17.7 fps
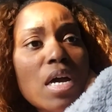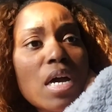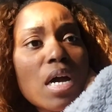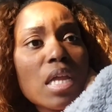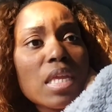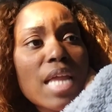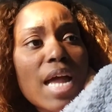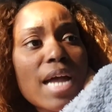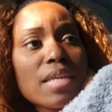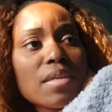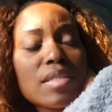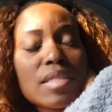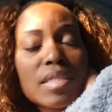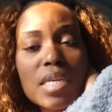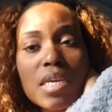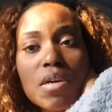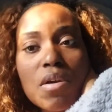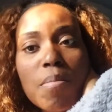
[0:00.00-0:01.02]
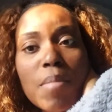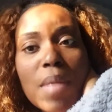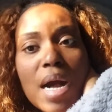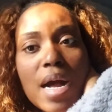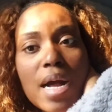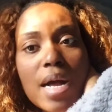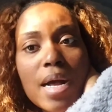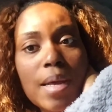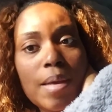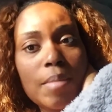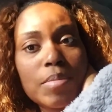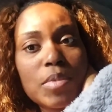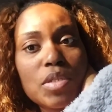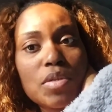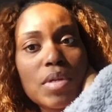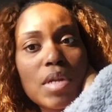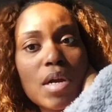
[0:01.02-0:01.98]
a lot of single
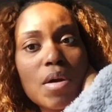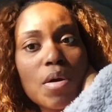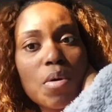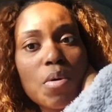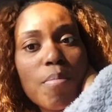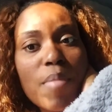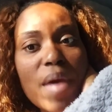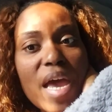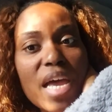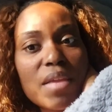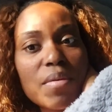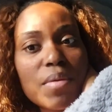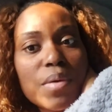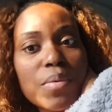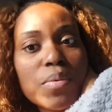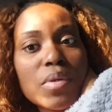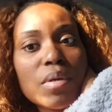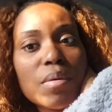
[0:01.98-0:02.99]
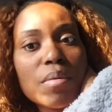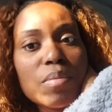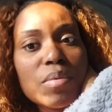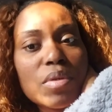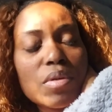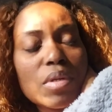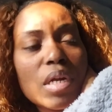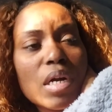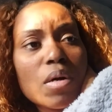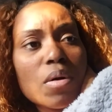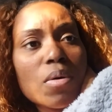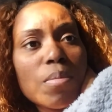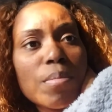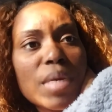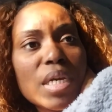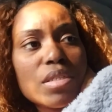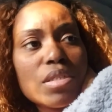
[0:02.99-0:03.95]
moms you know battling with you know
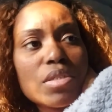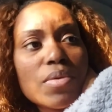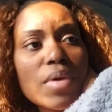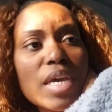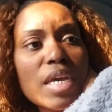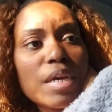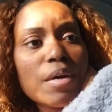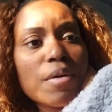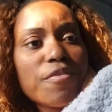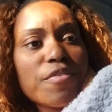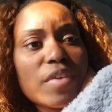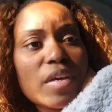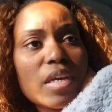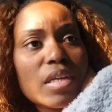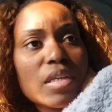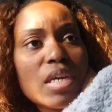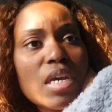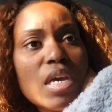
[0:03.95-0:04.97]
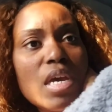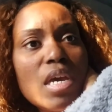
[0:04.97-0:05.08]
mental health and